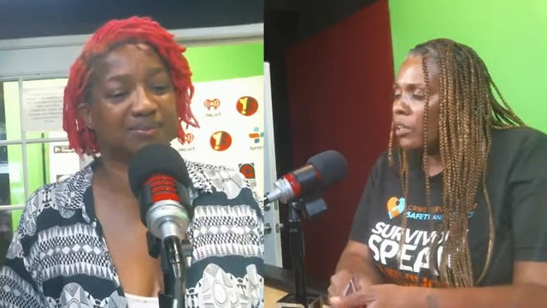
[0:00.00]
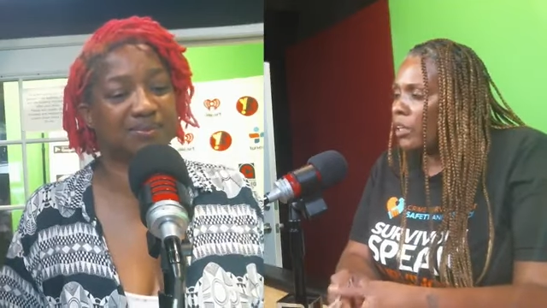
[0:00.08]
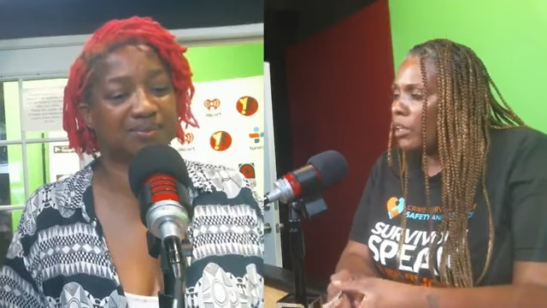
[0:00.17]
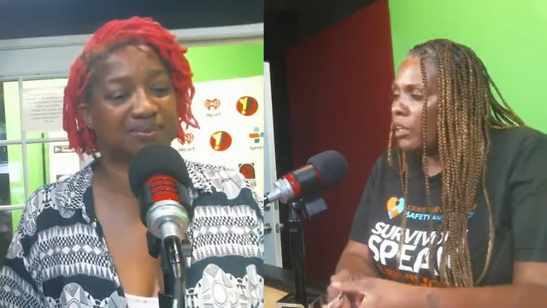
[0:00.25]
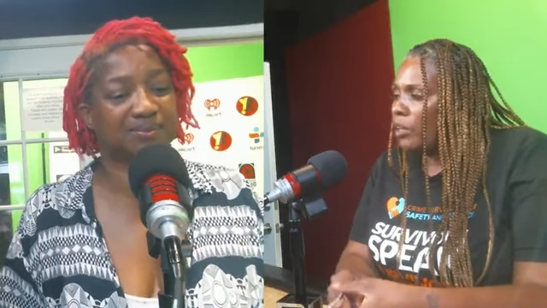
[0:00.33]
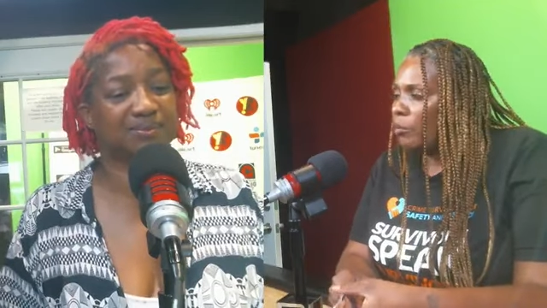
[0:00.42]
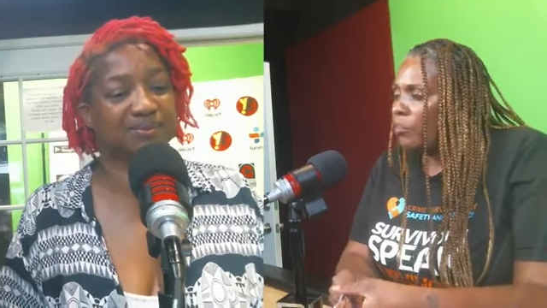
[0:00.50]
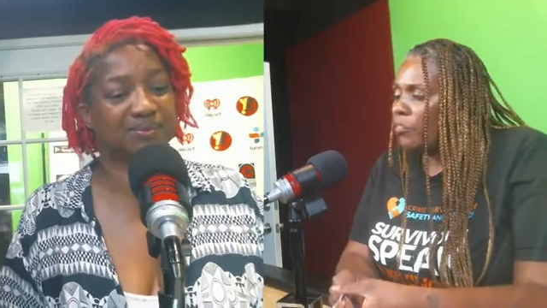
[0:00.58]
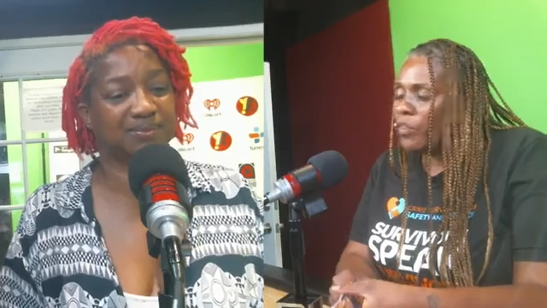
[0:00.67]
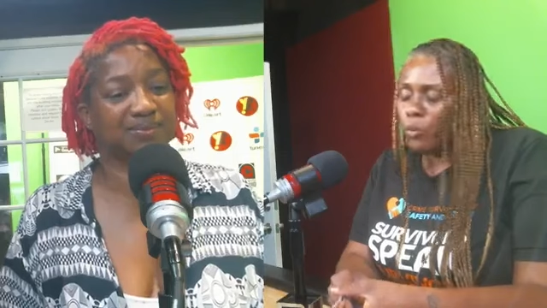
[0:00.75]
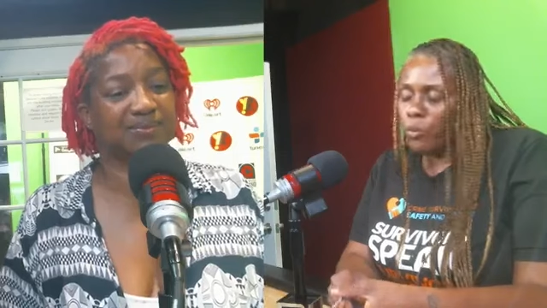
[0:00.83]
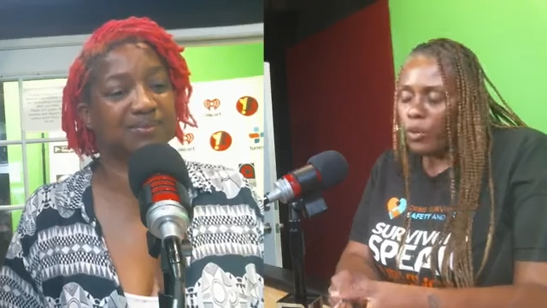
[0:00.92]
Speaker 1: um,
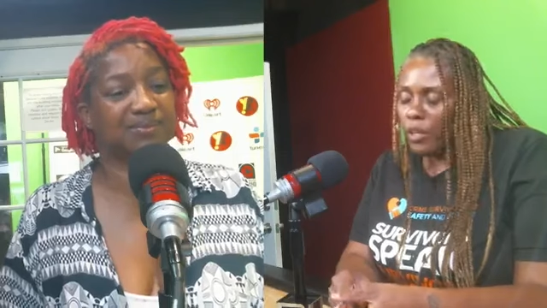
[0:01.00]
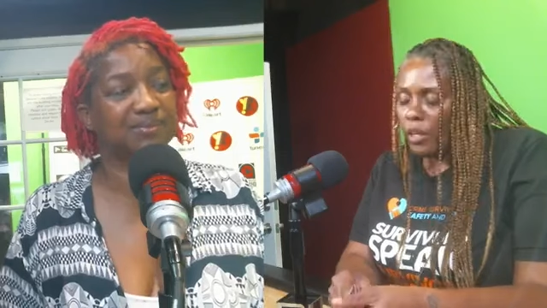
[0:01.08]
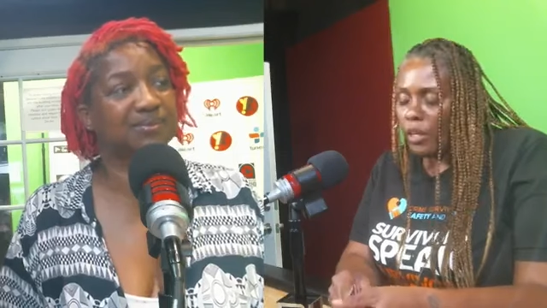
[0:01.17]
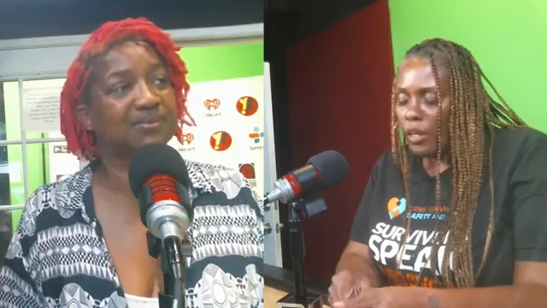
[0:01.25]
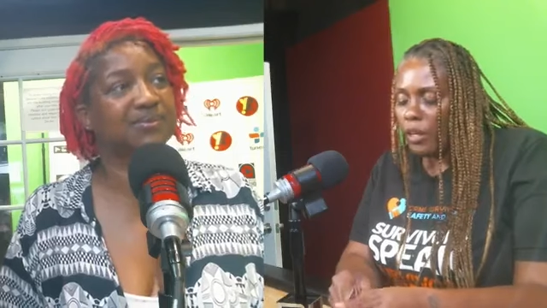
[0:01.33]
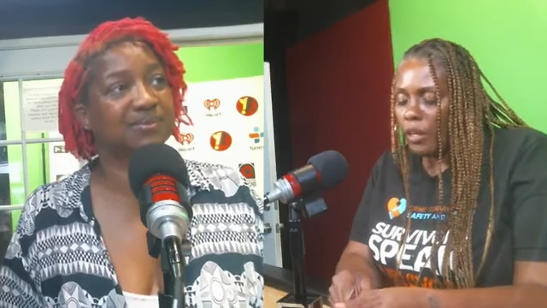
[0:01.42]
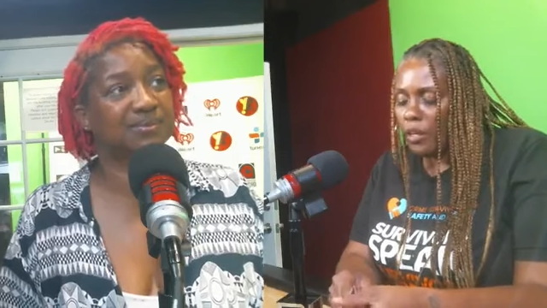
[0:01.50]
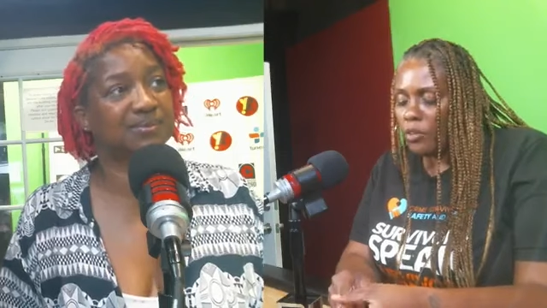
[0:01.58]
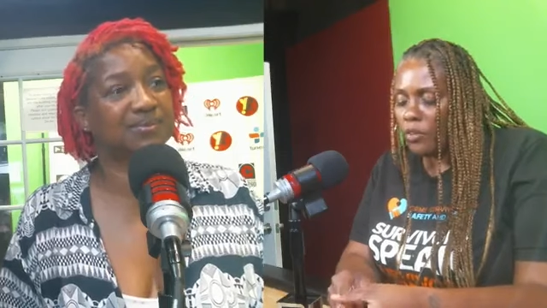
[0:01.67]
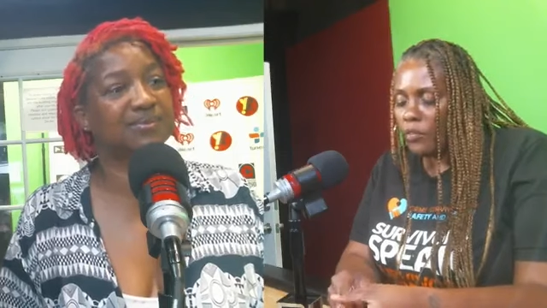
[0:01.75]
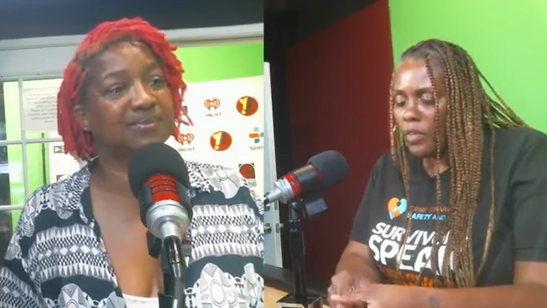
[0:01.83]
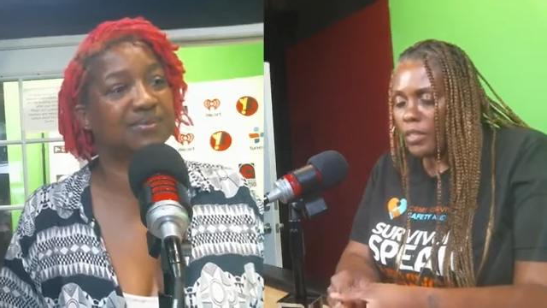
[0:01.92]
Figueroa and, and
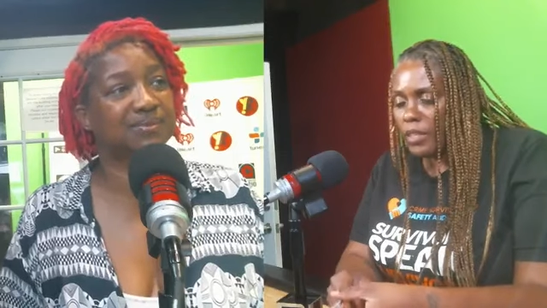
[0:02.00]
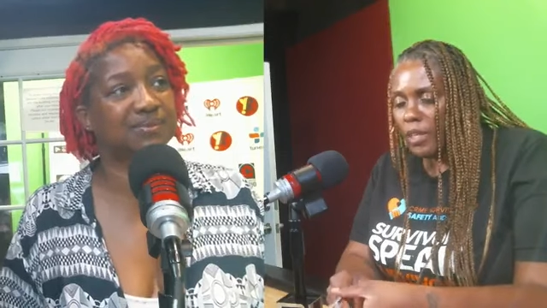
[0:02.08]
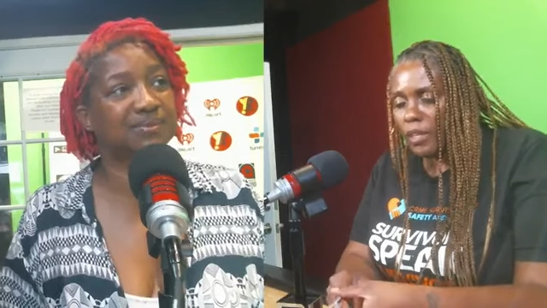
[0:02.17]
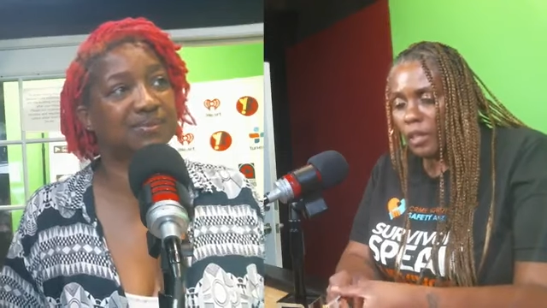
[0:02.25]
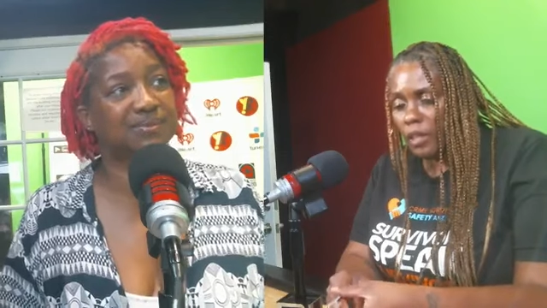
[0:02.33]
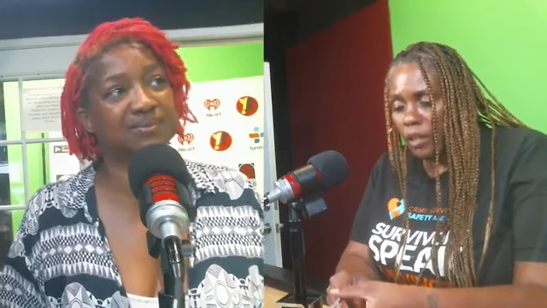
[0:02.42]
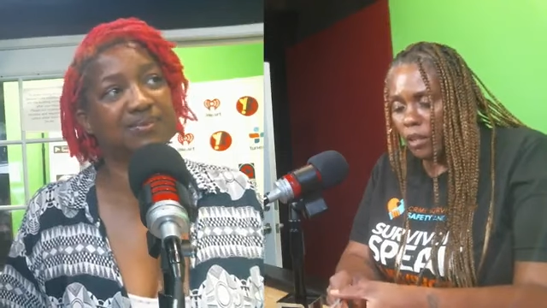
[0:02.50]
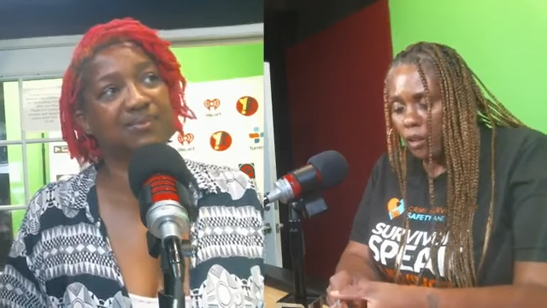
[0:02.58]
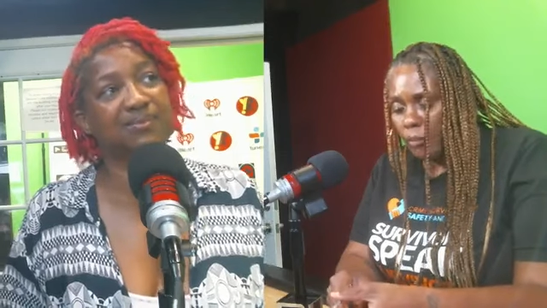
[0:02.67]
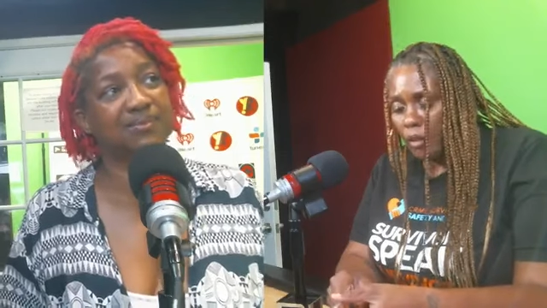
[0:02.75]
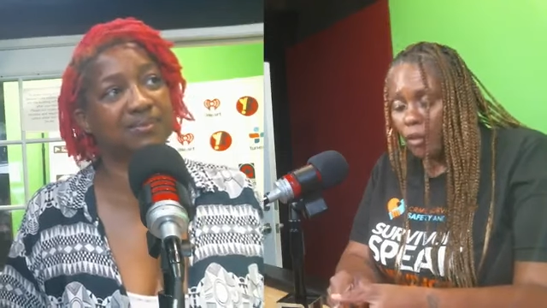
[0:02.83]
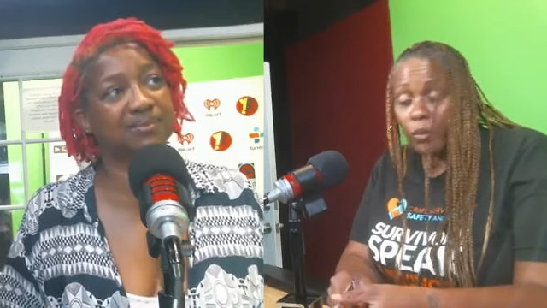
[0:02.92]
115th um, mm-hmm. at the
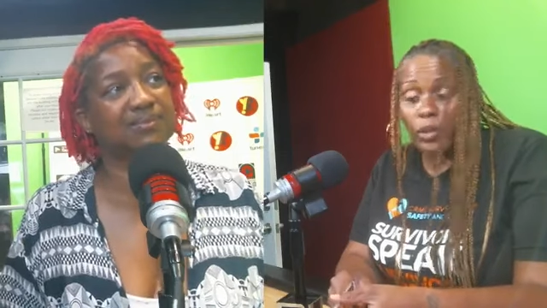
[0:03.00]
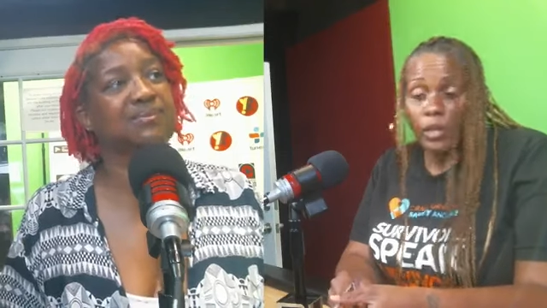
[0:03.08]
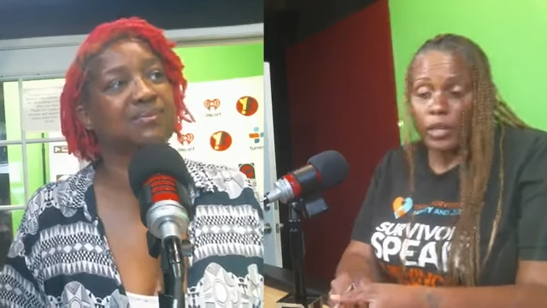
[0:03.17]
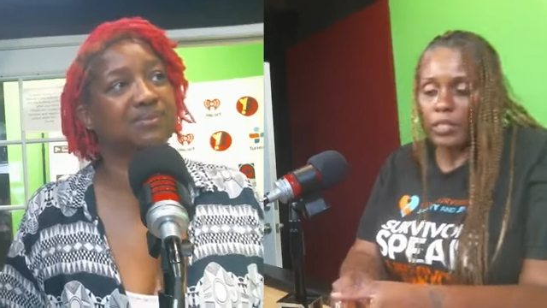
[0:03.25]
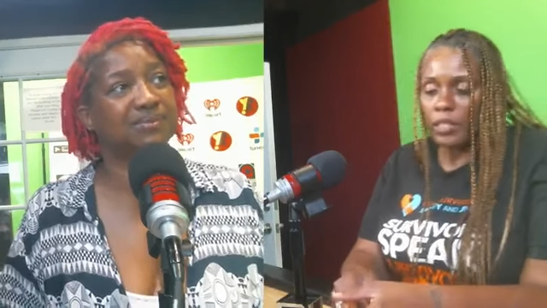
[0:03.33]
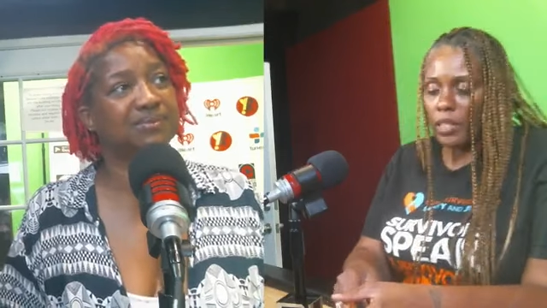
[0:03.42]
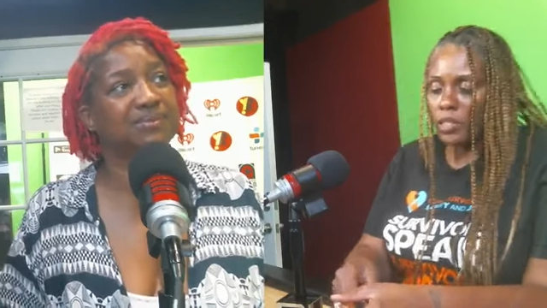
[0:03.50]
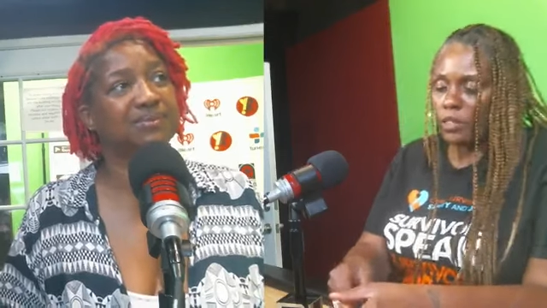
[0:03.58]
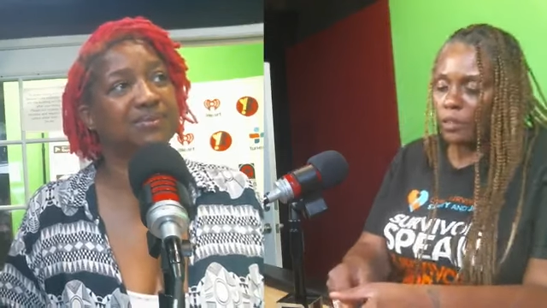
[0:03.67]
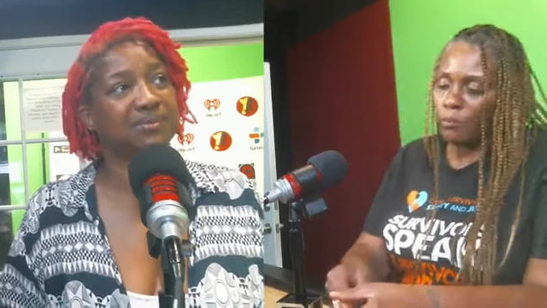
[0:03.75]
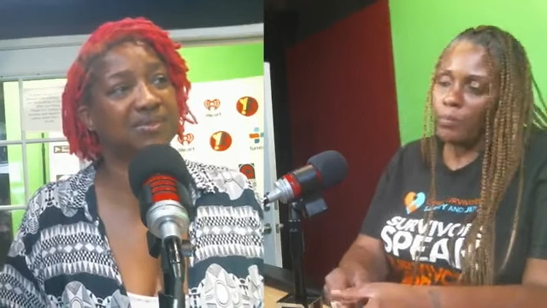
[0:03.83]
mm-hmm. Green Light Station.